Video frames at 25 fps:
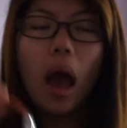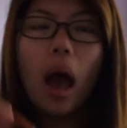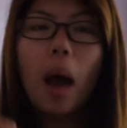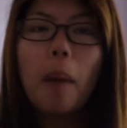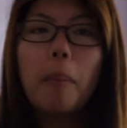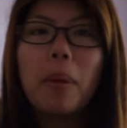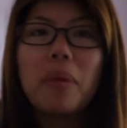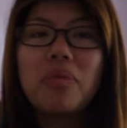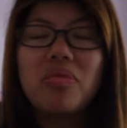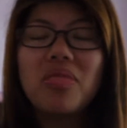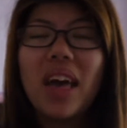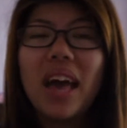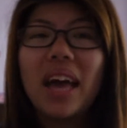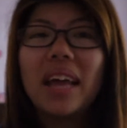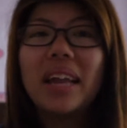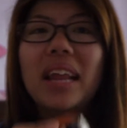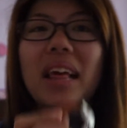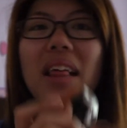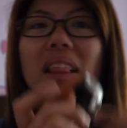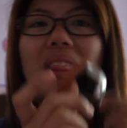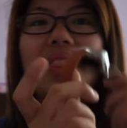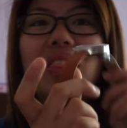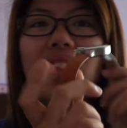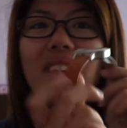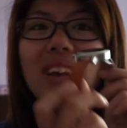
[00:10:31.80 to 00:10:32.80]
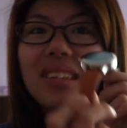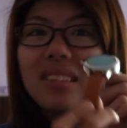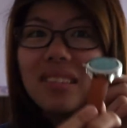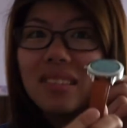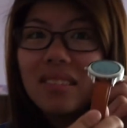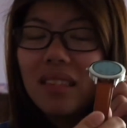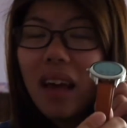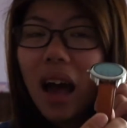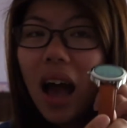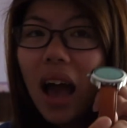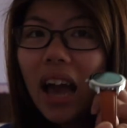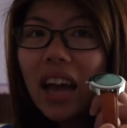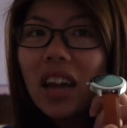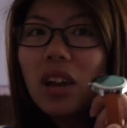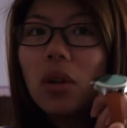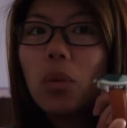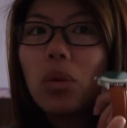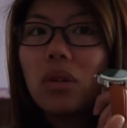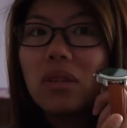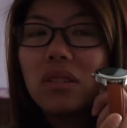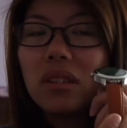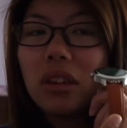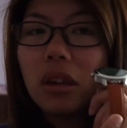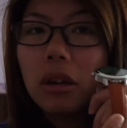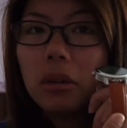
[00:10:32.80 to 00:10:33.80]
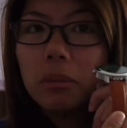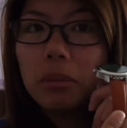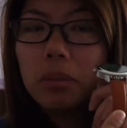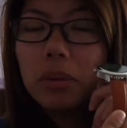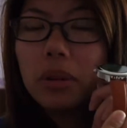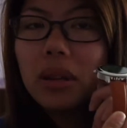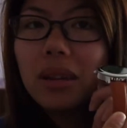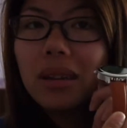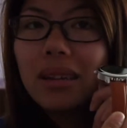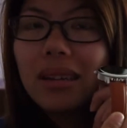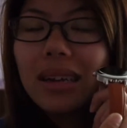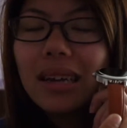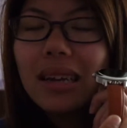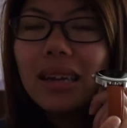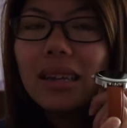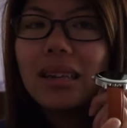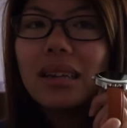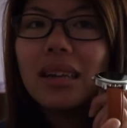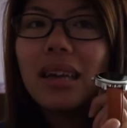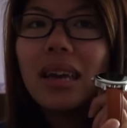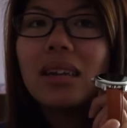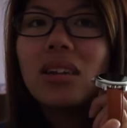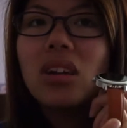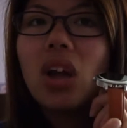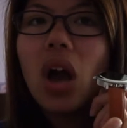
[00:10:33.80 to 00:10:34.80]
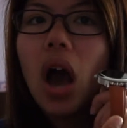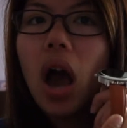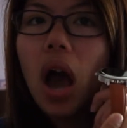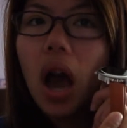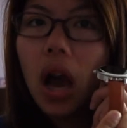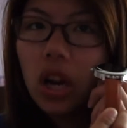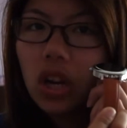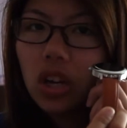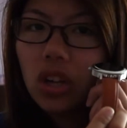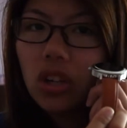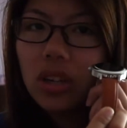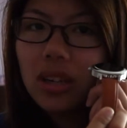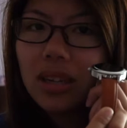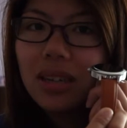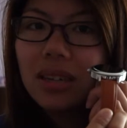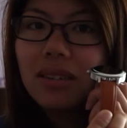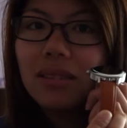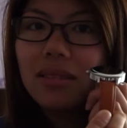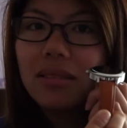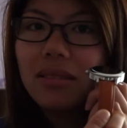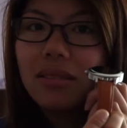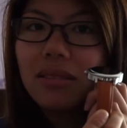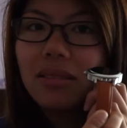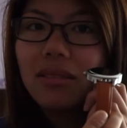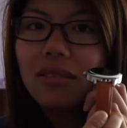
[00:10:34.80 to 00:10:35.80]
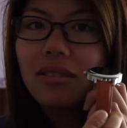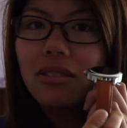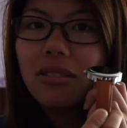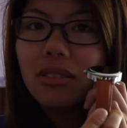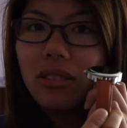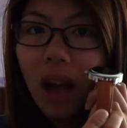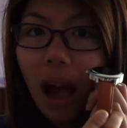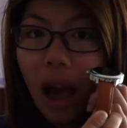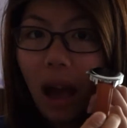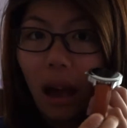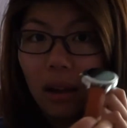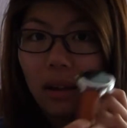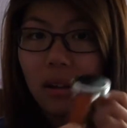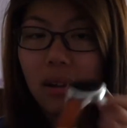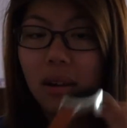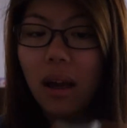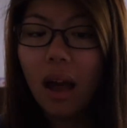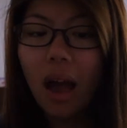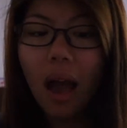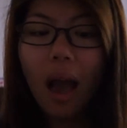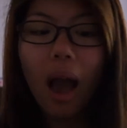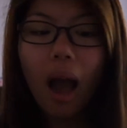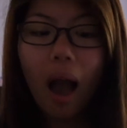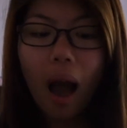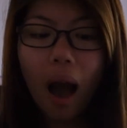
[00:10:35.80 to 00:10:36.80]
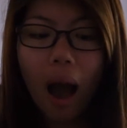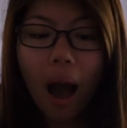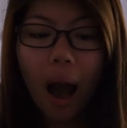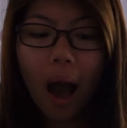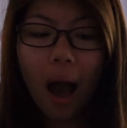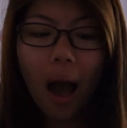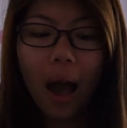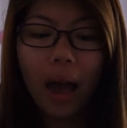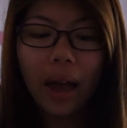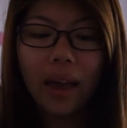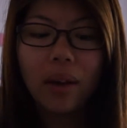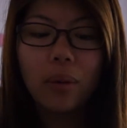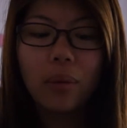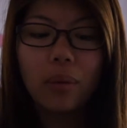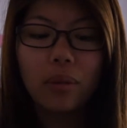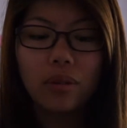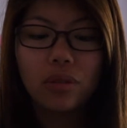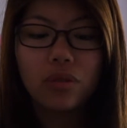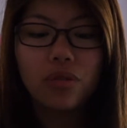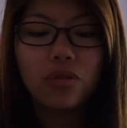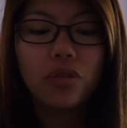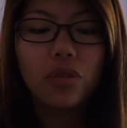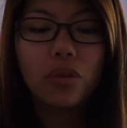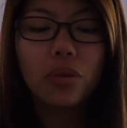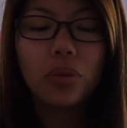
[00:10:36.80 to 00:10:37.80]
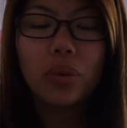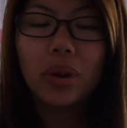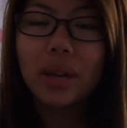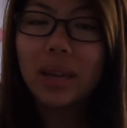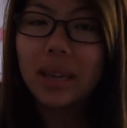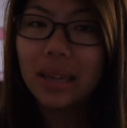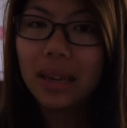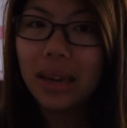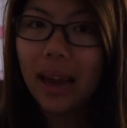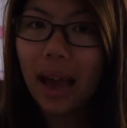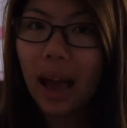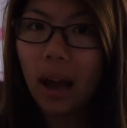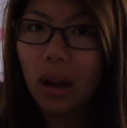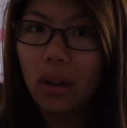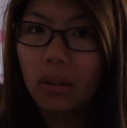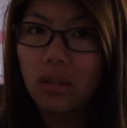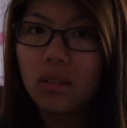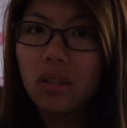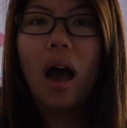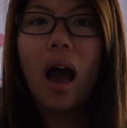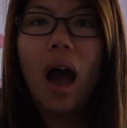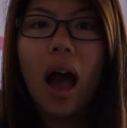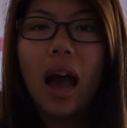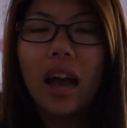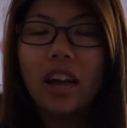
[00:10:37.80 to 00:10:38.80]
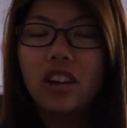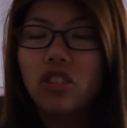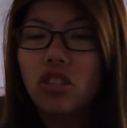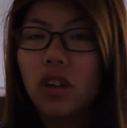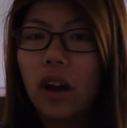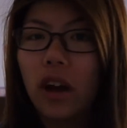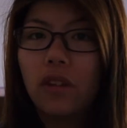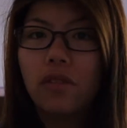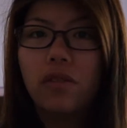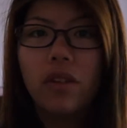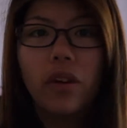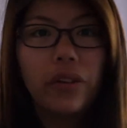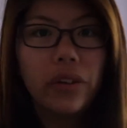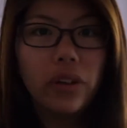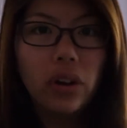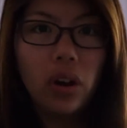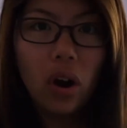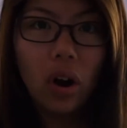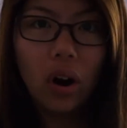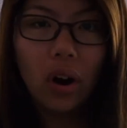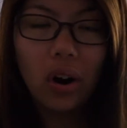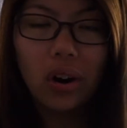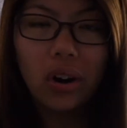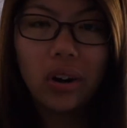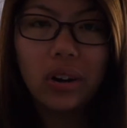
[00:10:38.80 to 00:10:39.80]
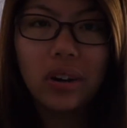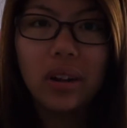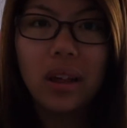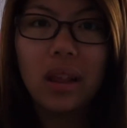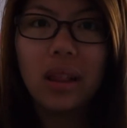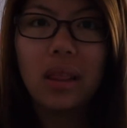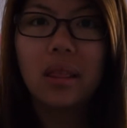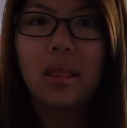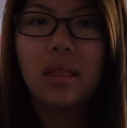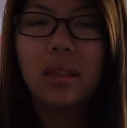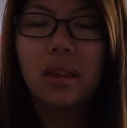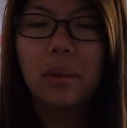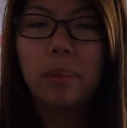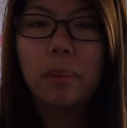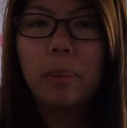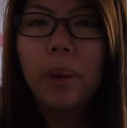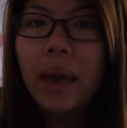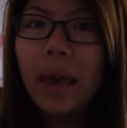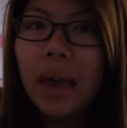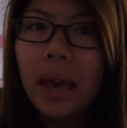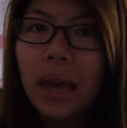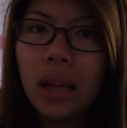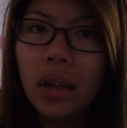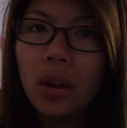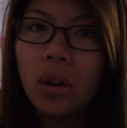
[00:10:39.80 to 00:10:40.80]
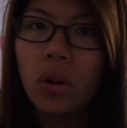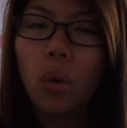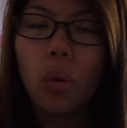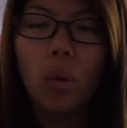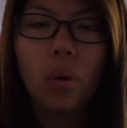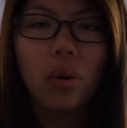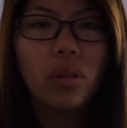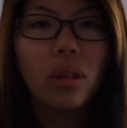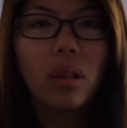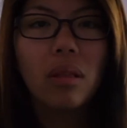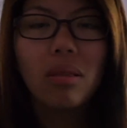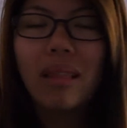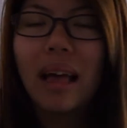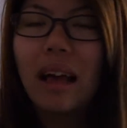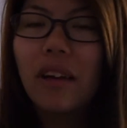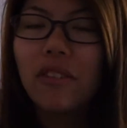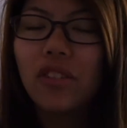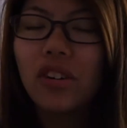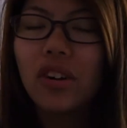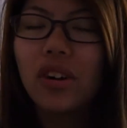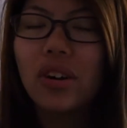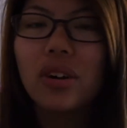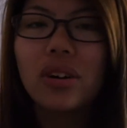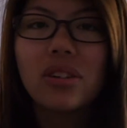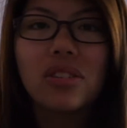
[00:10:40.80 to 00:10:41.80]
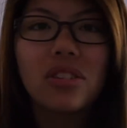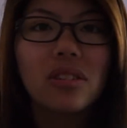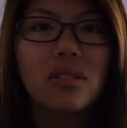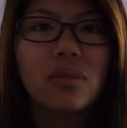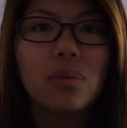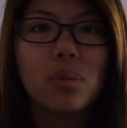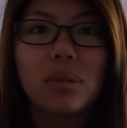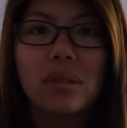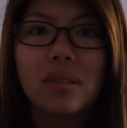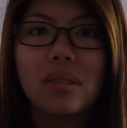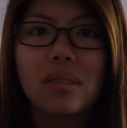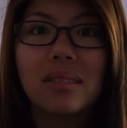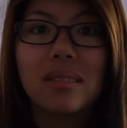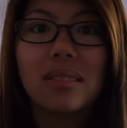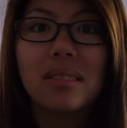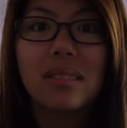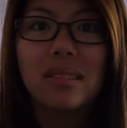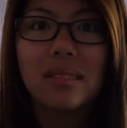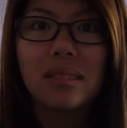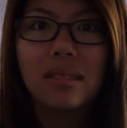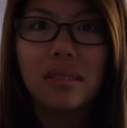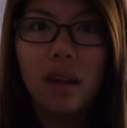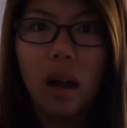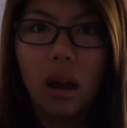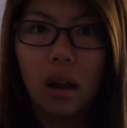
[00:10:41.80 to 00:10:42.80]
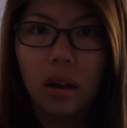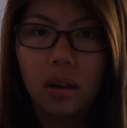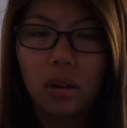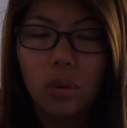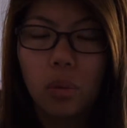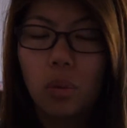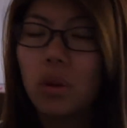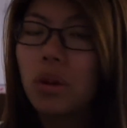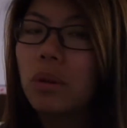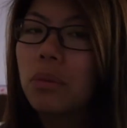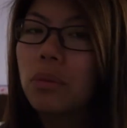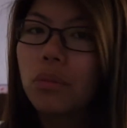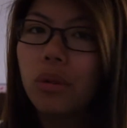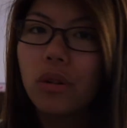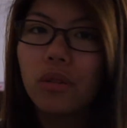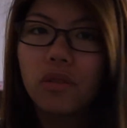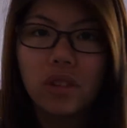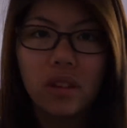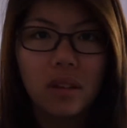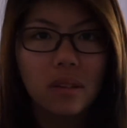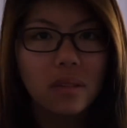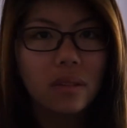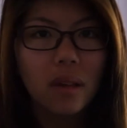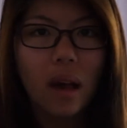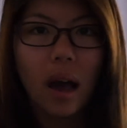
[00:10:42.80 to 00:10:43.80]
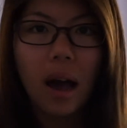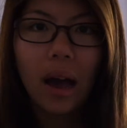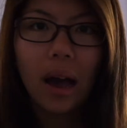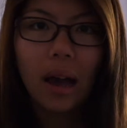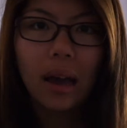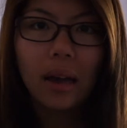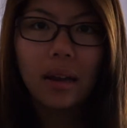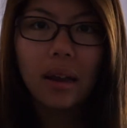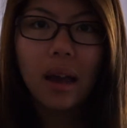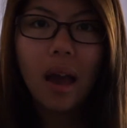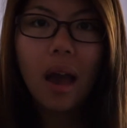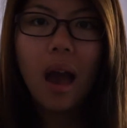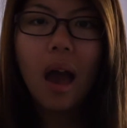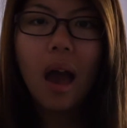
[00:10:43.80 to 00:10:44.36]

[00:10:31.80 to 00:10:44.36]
But then this side was completely and utterly stuck. I was freaking out. I tried very hard. The pin or the lever just was stuck. Wouldn't move to the side.